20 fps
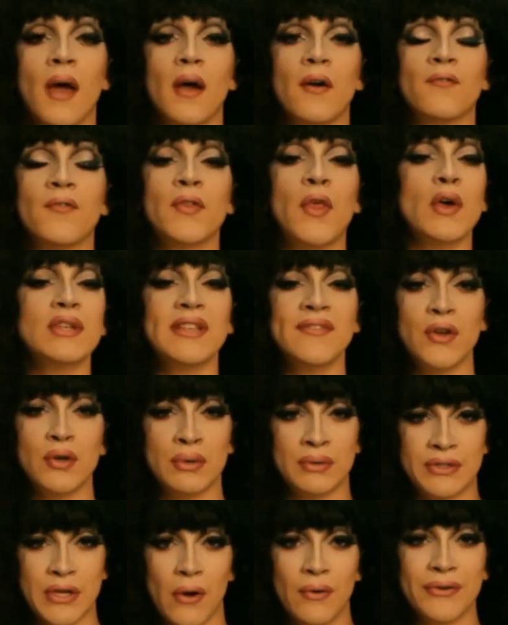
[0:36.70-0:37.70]
For those of you who
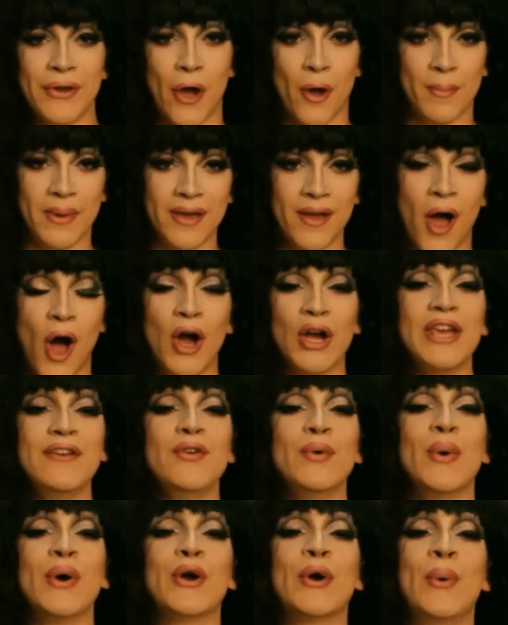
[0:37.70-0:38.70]
don't know me, I'll give you
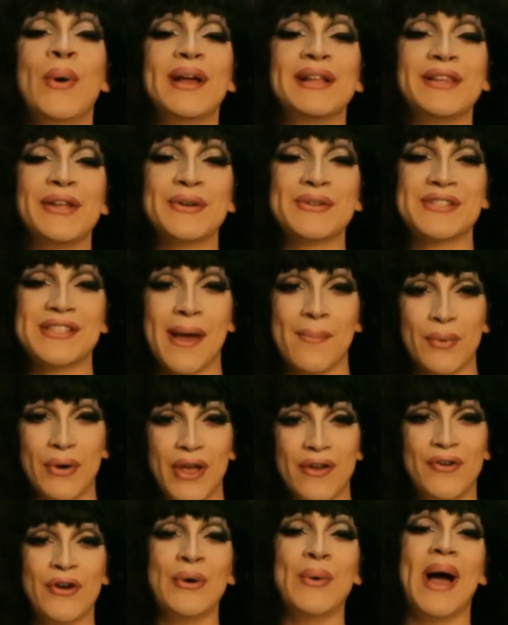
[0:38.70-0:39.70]
a quick little summary of
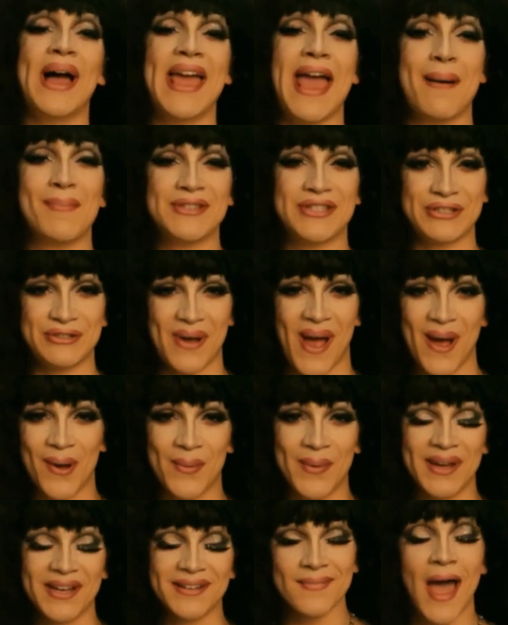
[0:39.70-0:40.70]
who I am as a drag queen.
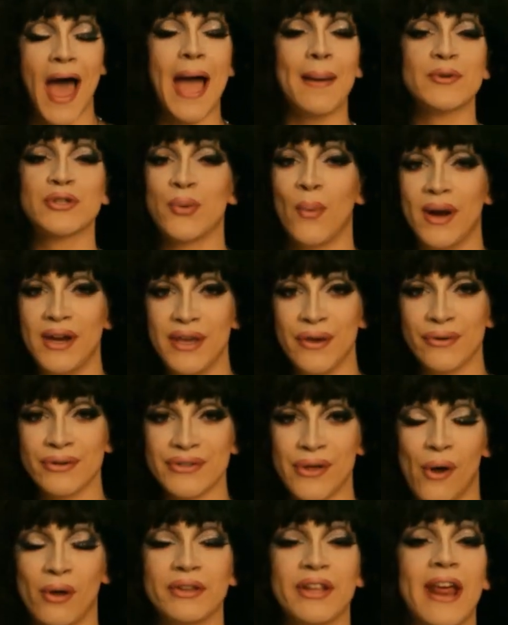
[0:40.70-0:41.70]
I'm 20 years
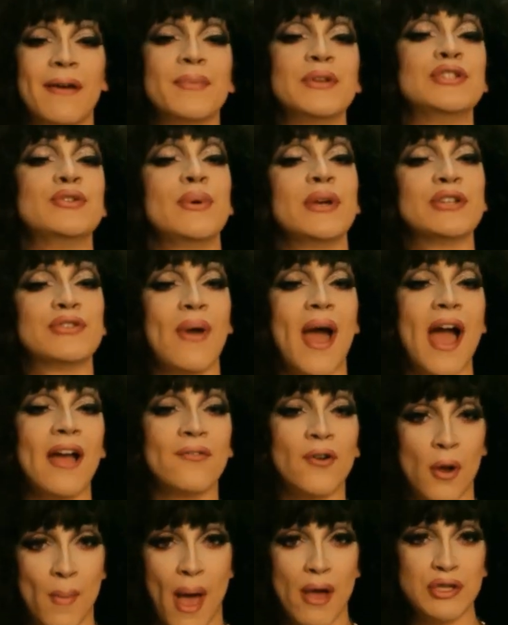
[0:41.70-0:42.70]
old and I've been doing drag for
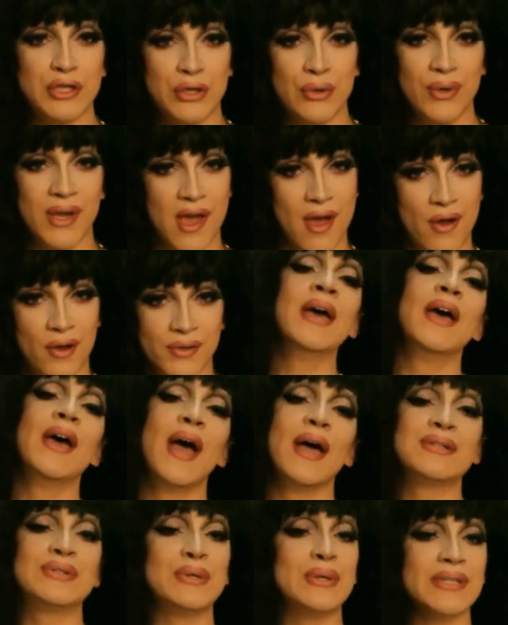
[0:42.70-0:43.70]
about two years.
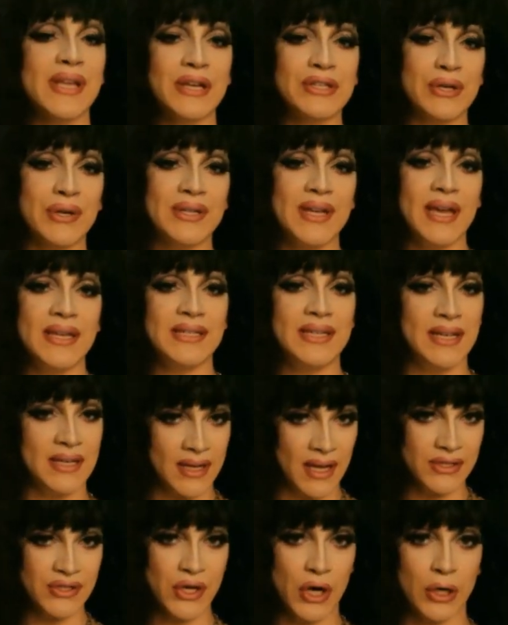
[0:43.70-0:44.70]
As soon as I turned 18, I
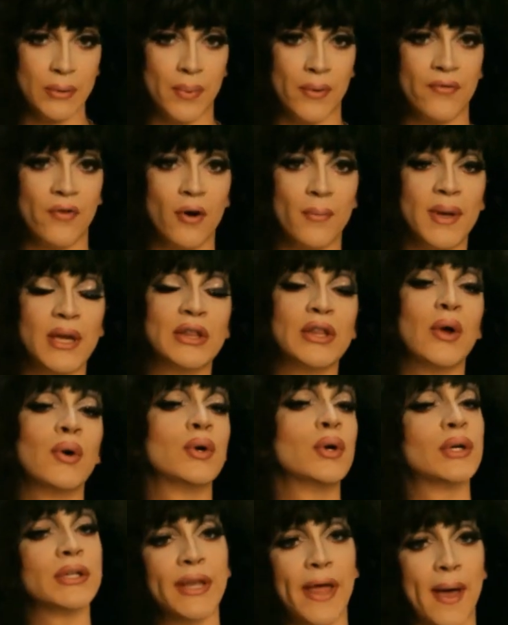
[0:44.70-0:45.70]
started performing in local
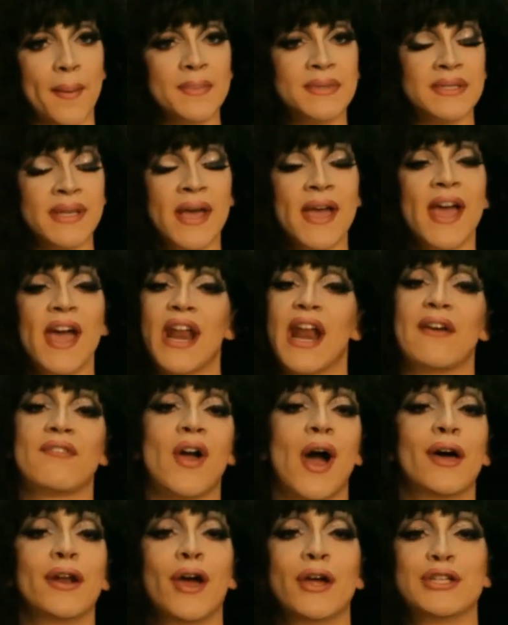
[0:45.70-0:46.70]
clubs, and I've
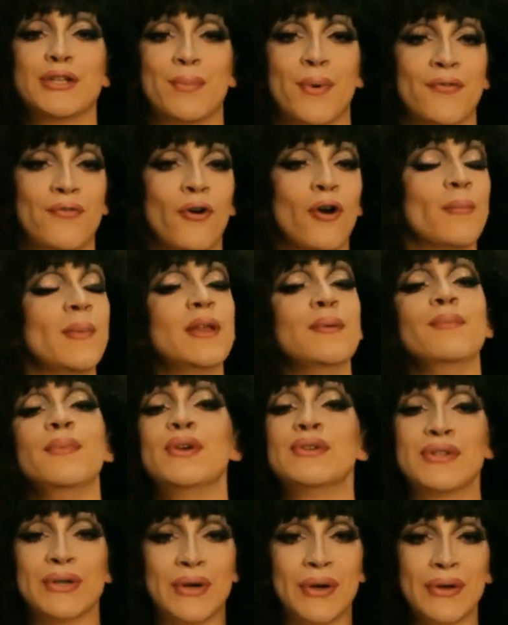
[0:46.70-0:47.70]
gone on to perform in
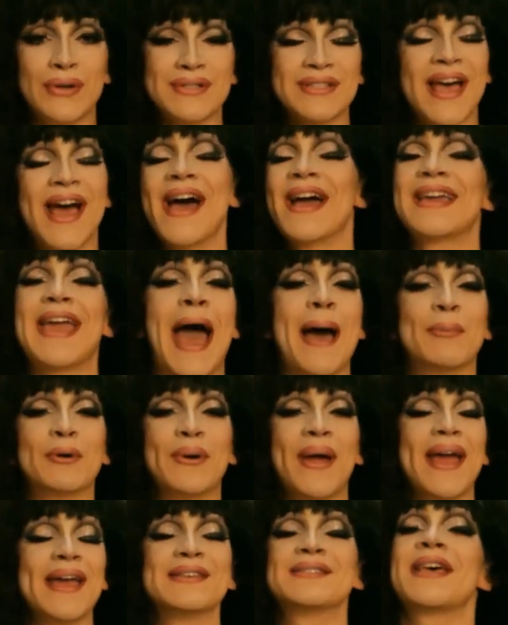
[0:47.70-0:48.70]
musicals,
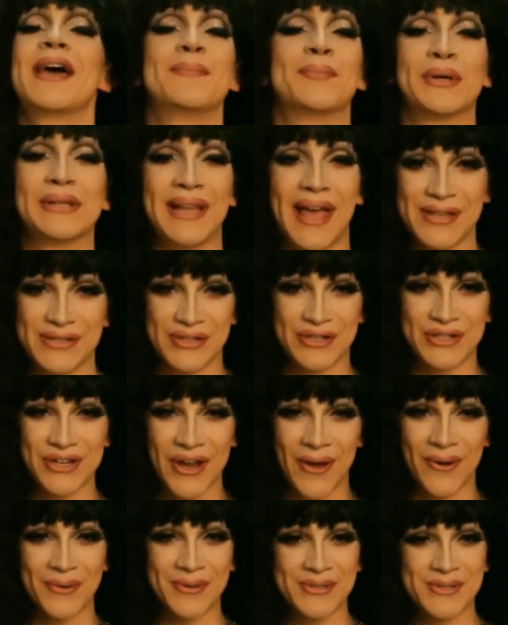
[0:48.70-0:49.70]
cabarets, and burlesque
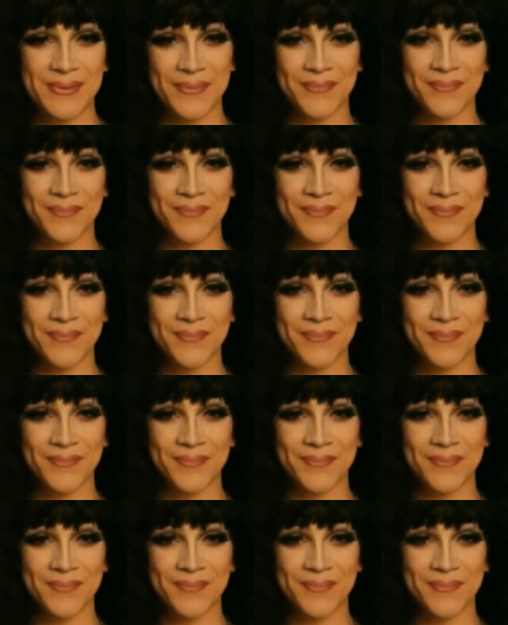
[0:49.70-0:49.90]
shows.